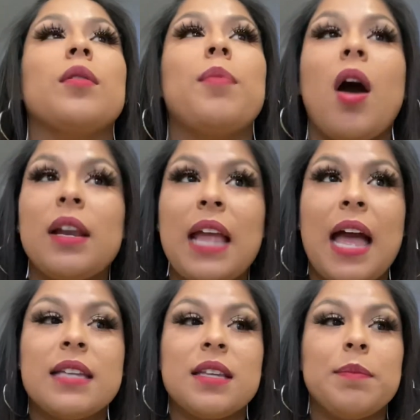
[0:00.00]

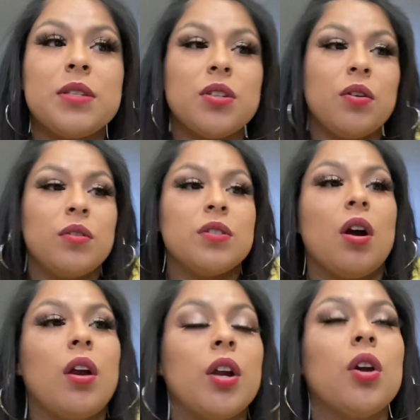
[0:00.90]
Podcast episodes
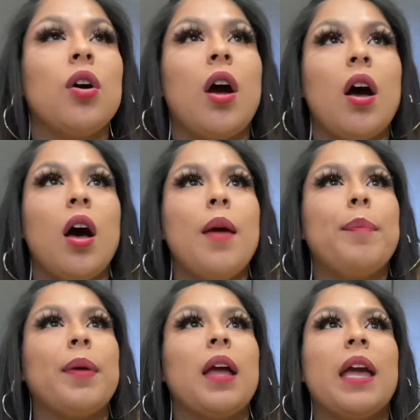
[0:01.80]
are up